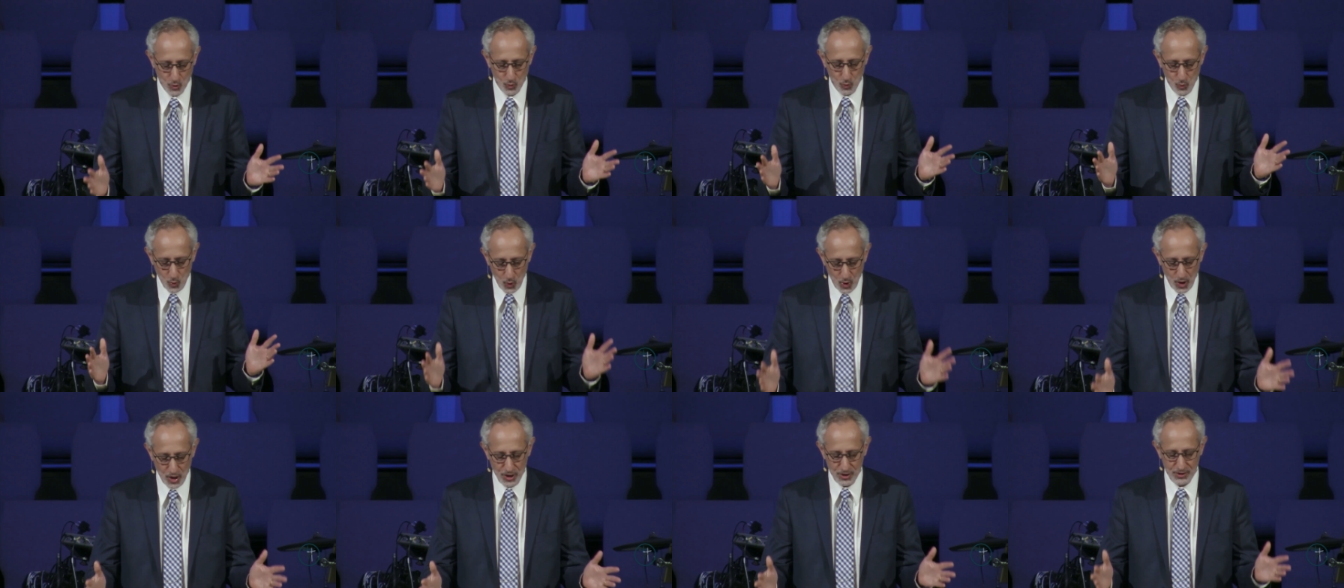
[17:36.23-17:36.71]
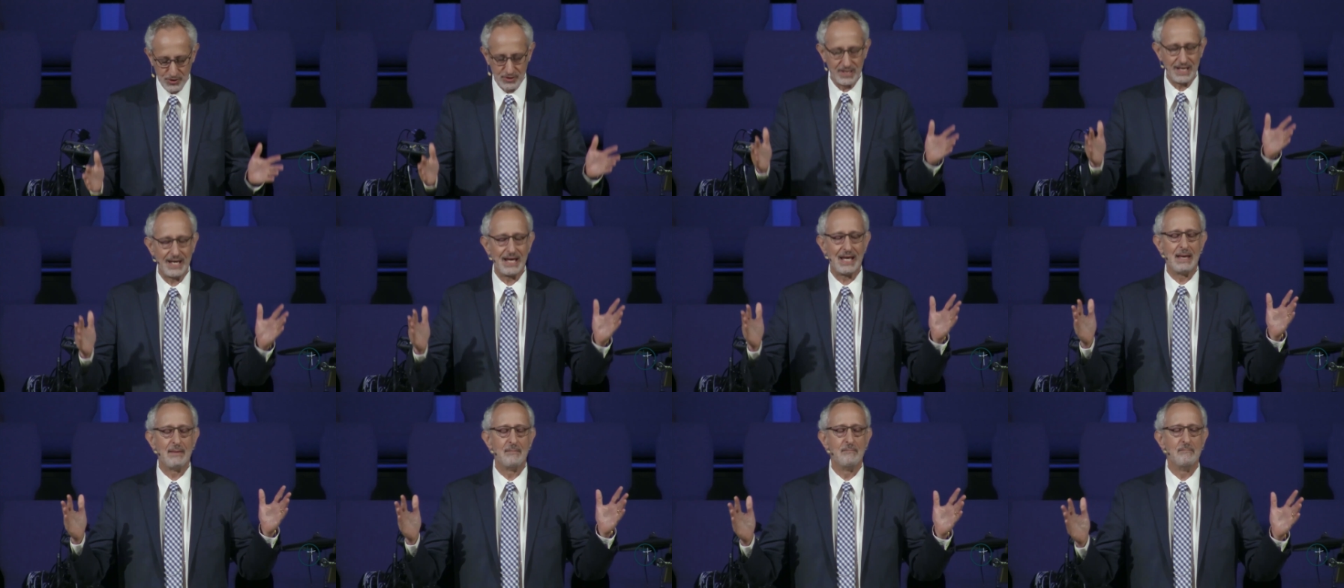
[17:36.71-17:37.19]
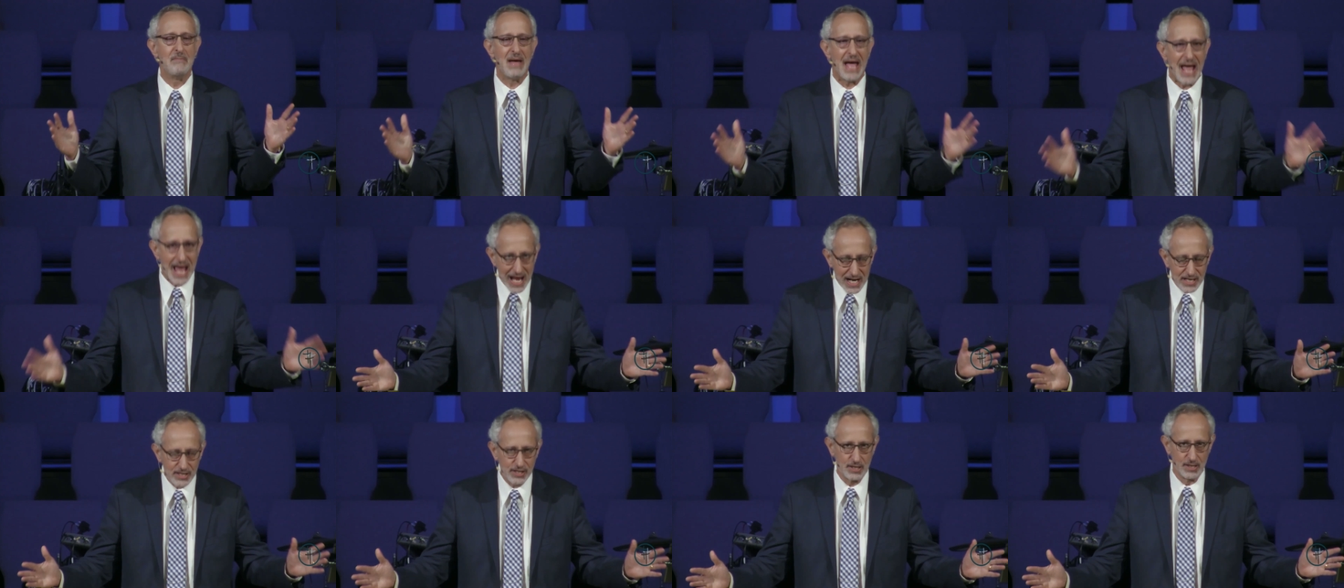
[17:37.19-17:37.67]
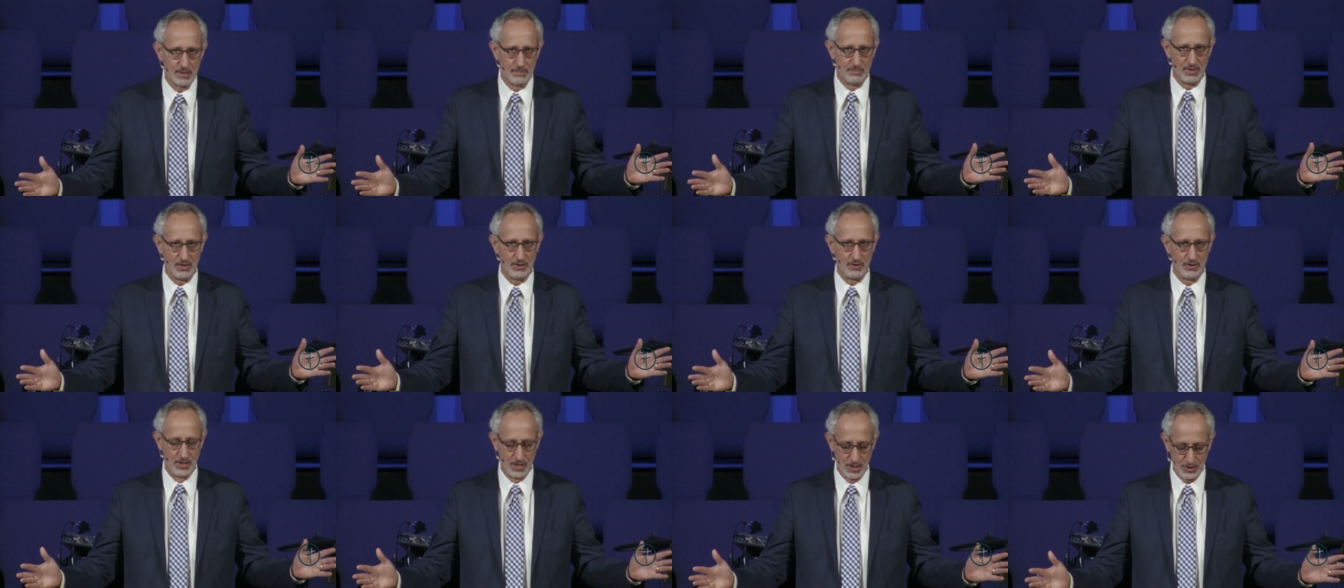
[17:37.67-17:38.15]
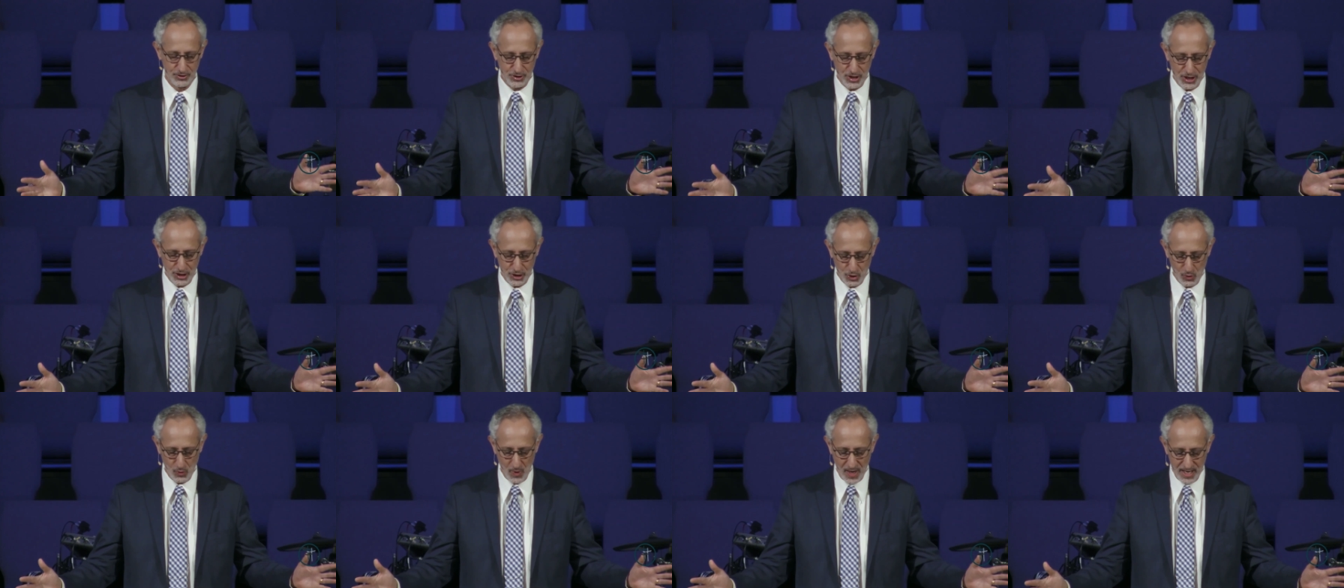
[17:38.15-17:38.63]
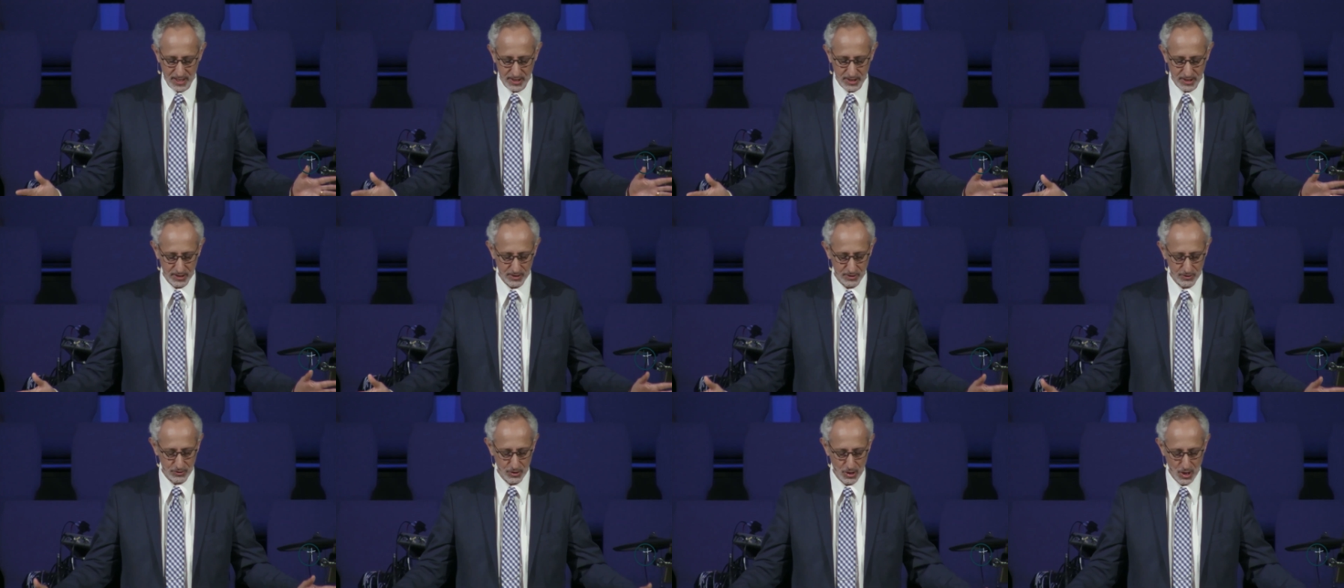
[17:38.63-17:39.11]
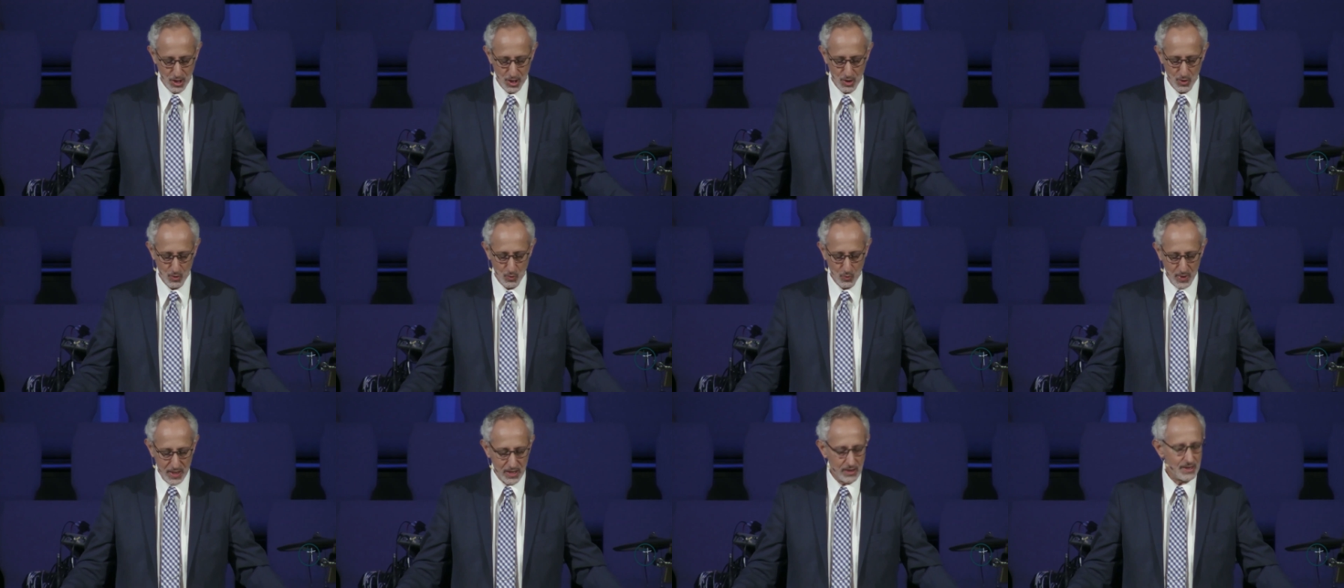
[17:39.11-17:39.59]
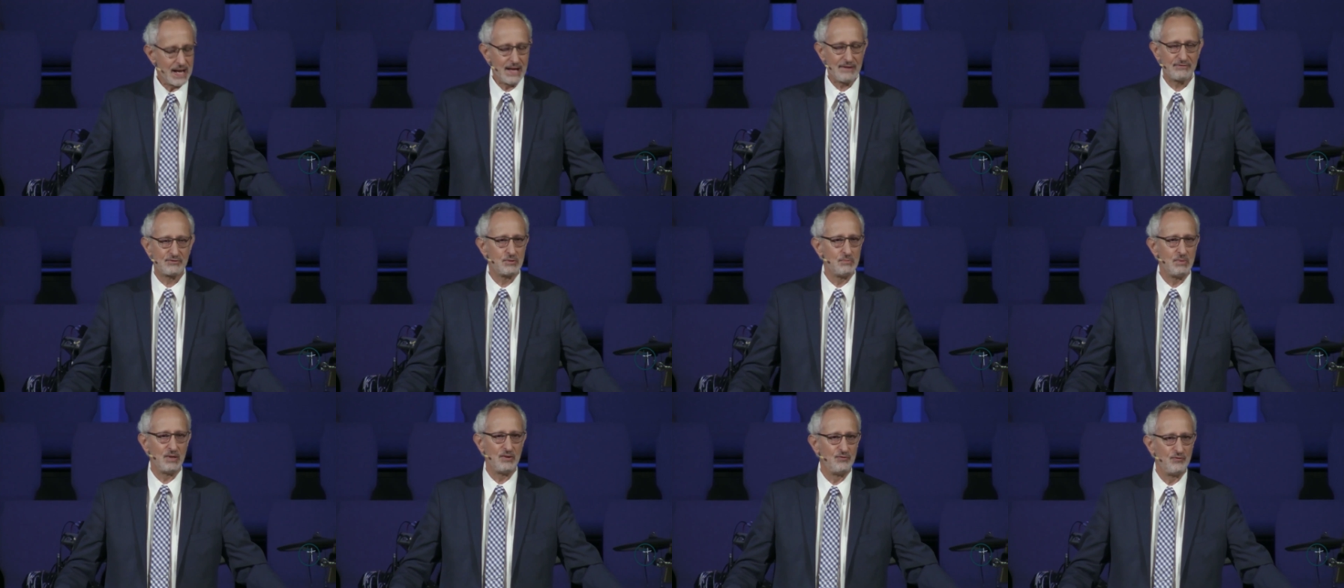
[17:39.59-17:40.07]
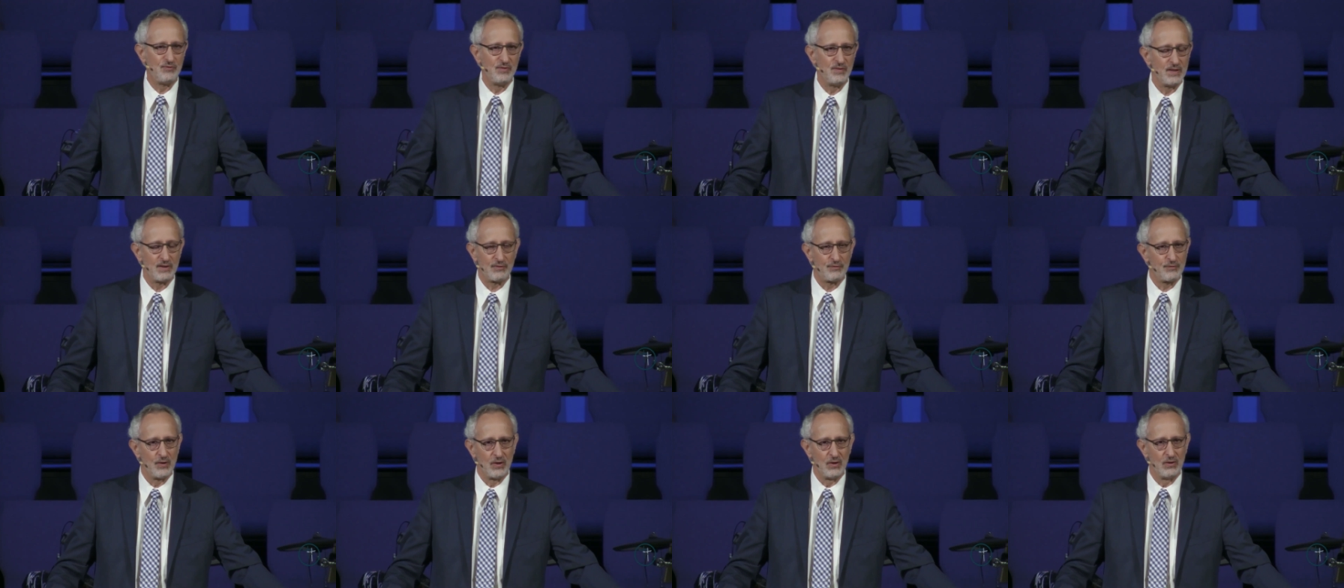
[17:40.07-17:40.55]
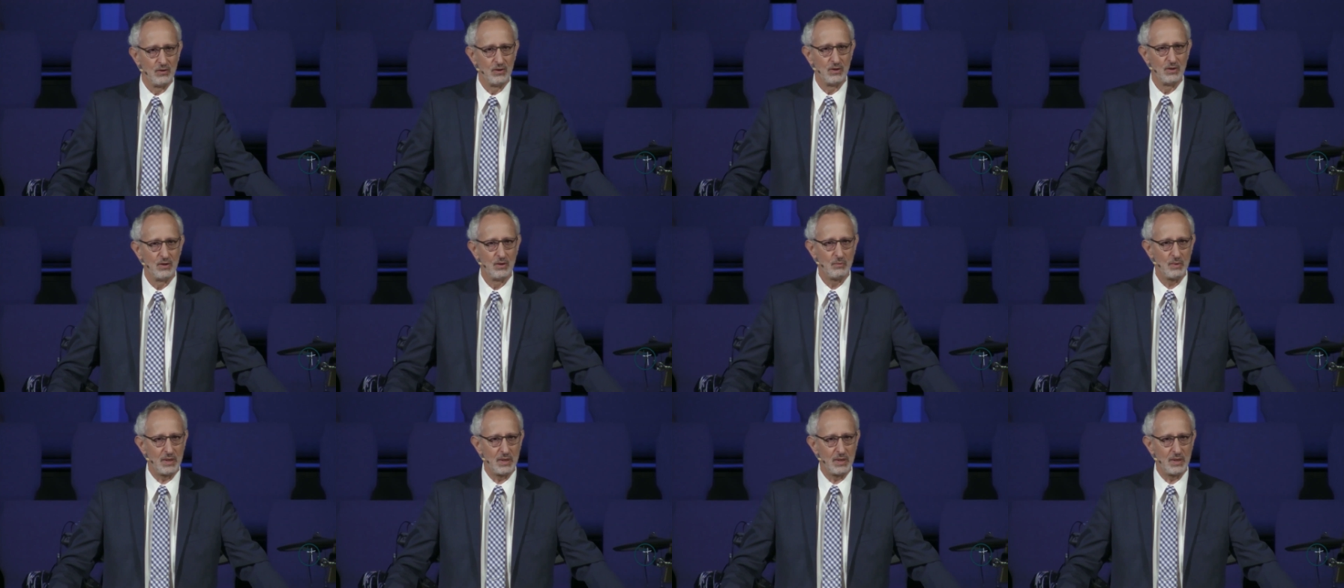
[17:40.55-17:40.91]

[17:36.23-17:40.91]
worst imaginable situations, we don't have to be fearful.